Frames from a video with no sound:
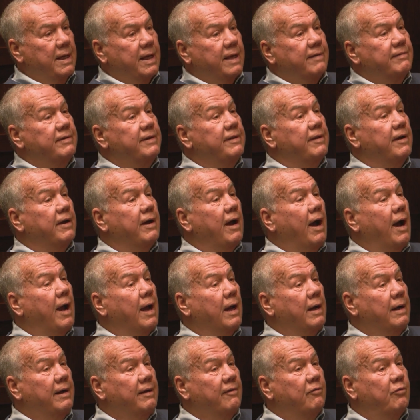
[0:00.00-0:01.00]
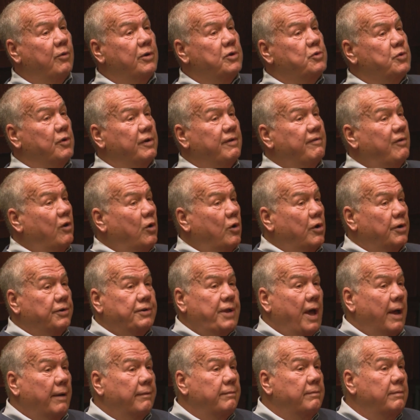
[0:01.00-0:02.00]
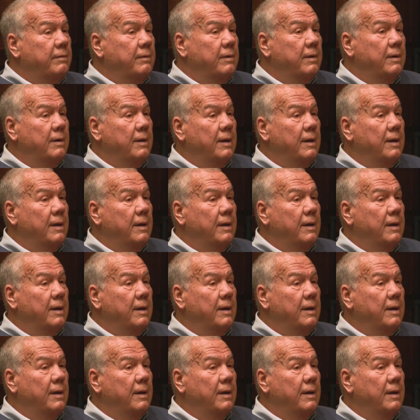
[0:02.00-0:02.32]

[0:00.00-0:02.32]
giving the guy a lift, which we've all done.